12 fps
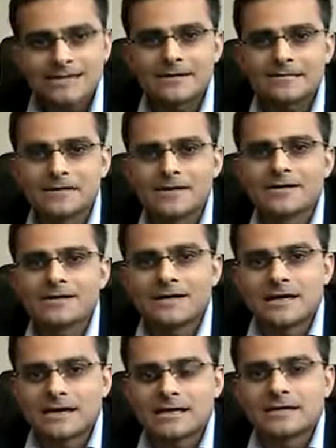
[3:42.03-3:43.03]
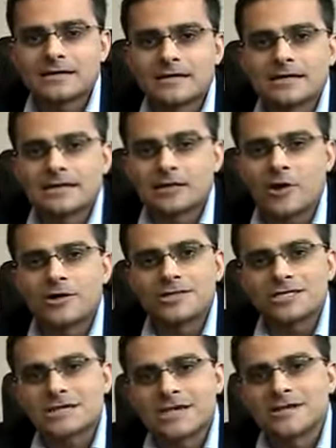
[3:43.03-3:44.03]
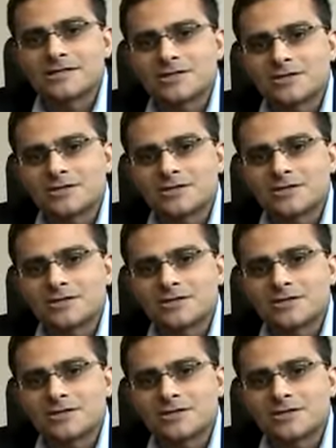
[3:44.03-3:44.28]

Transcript: them in large scales.